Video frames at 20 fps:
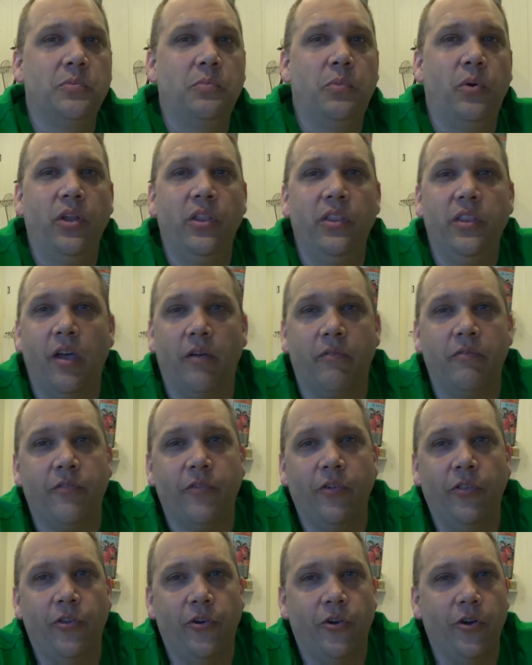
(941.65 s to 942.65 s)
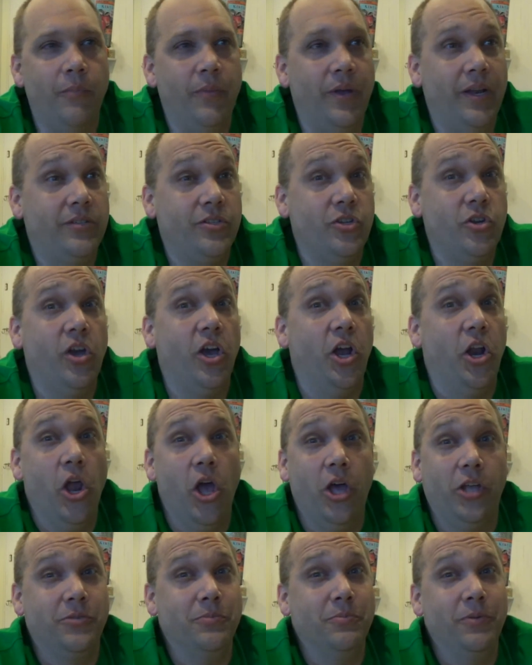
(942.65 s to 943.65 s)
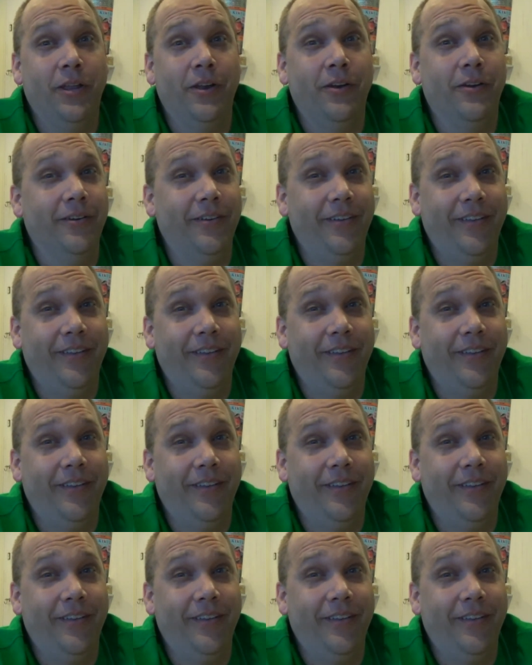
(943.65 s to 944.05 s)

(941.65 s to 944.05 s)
put it in the oven for 30 minutes, and you got an awesome dinner.